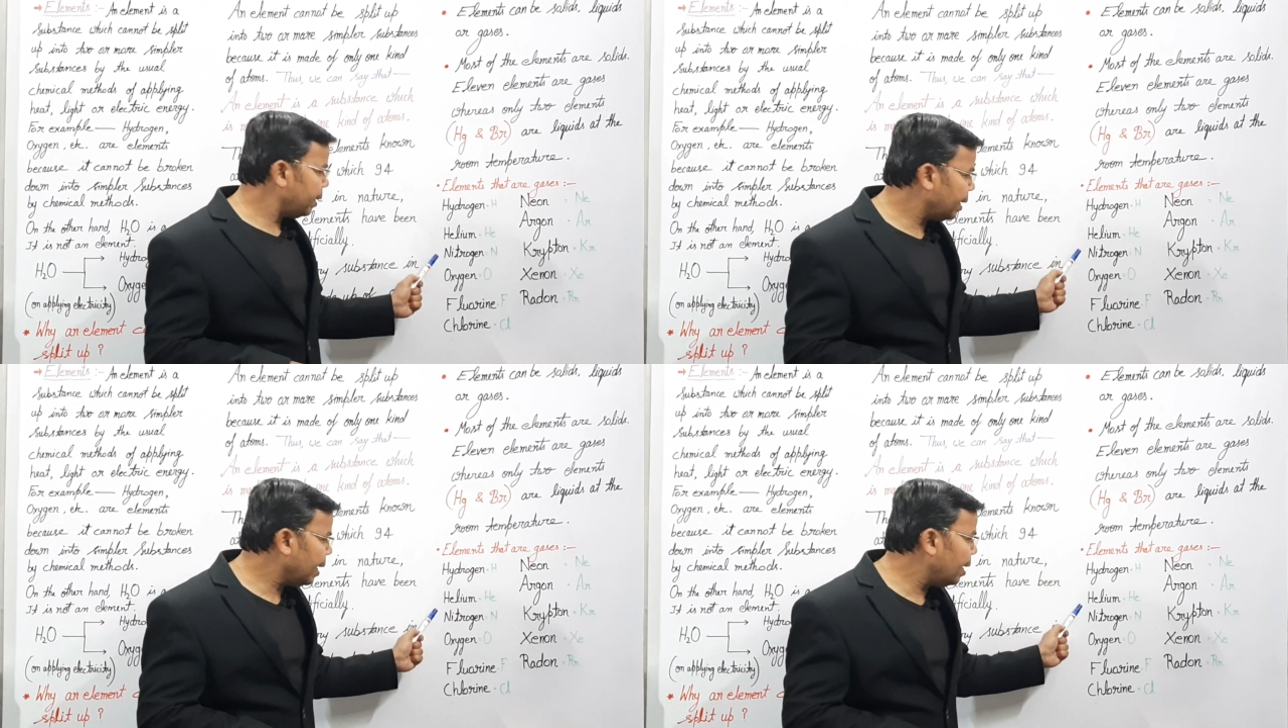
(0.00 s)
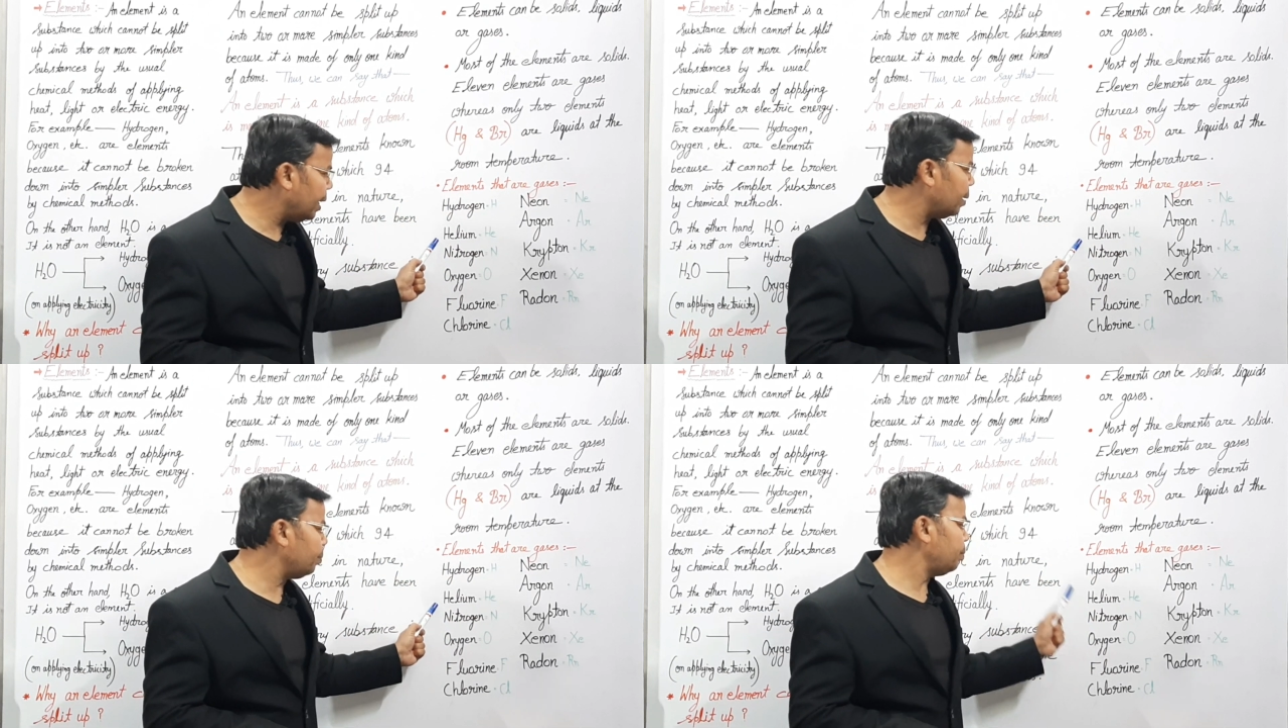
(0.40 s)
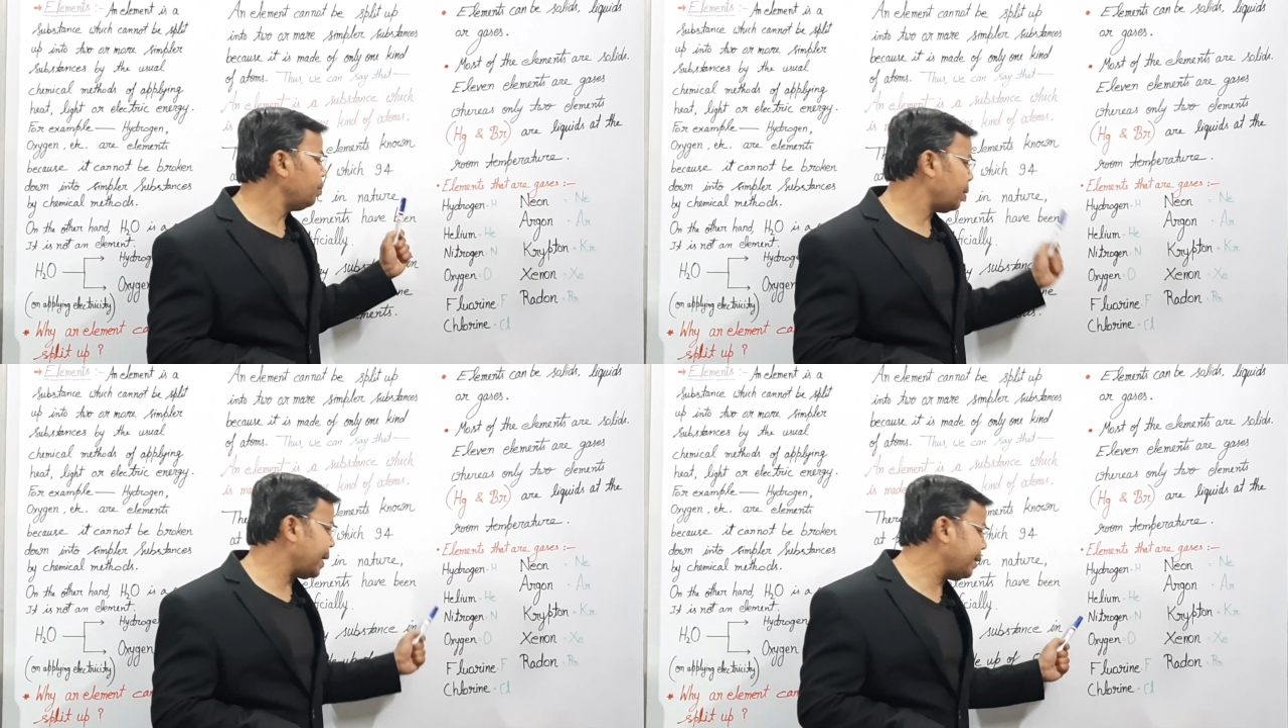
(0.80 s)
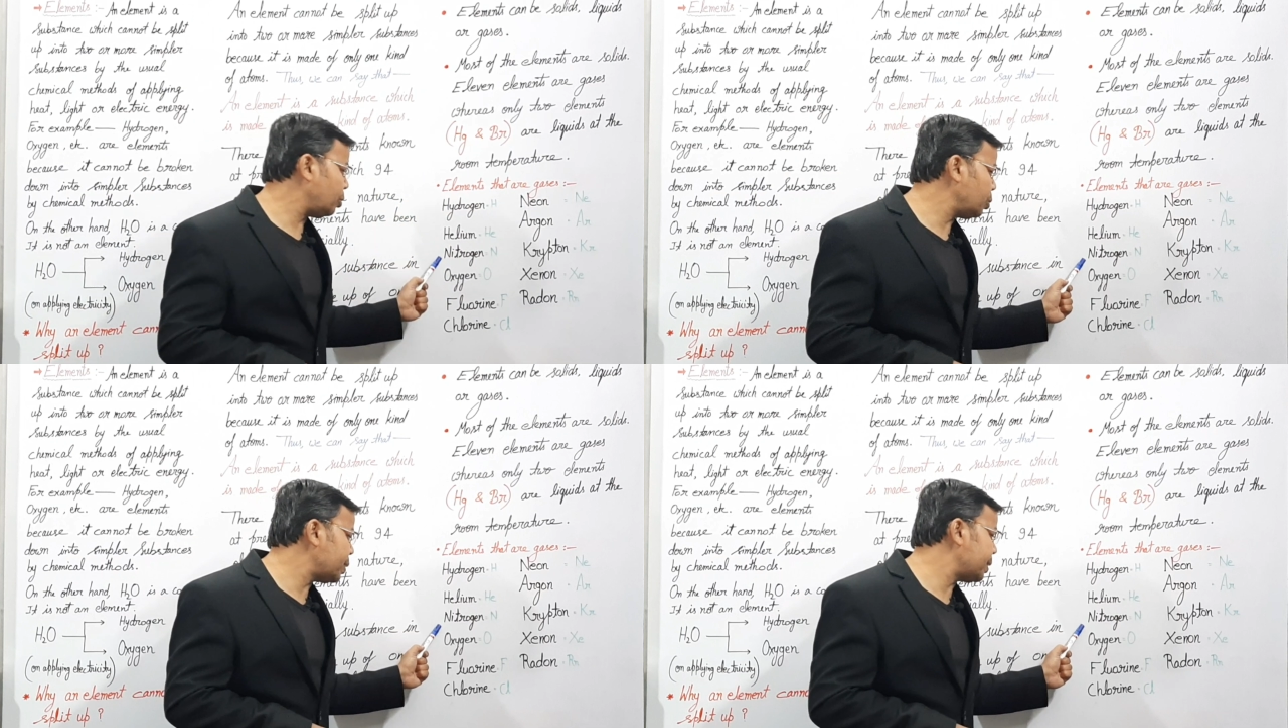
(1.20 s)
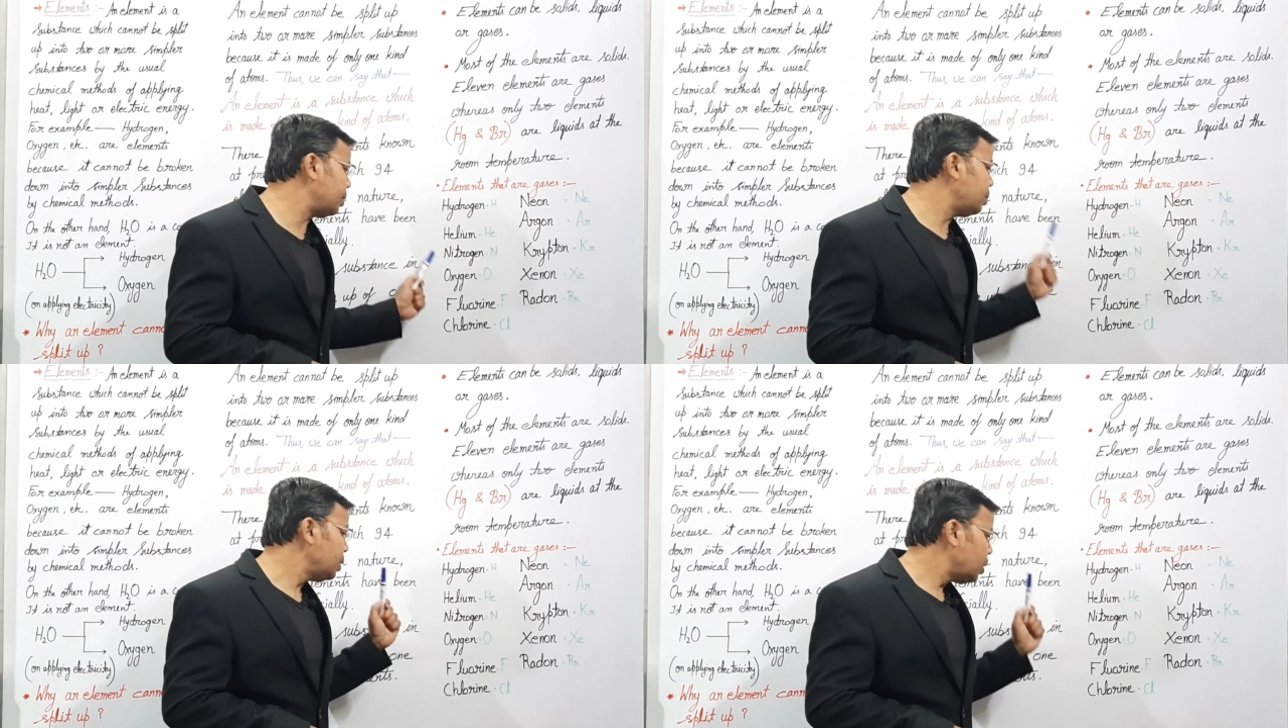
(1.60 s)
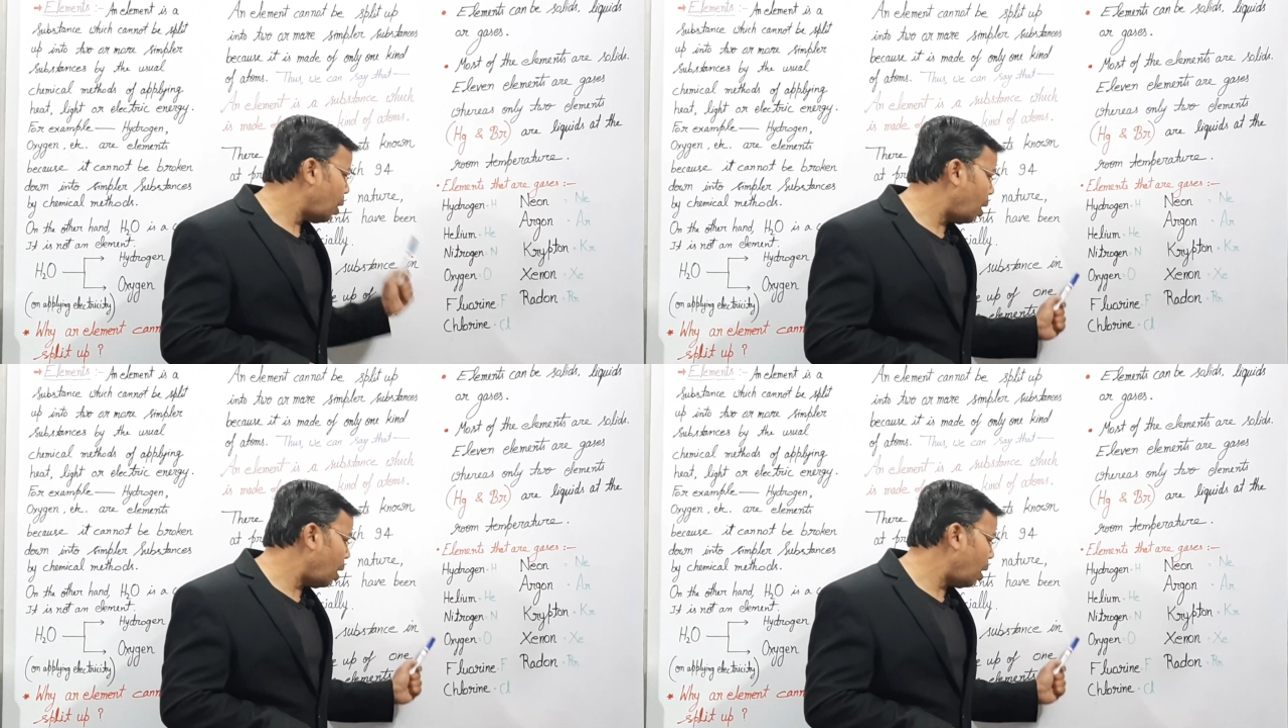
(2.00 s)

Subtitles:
helium, nitrogen,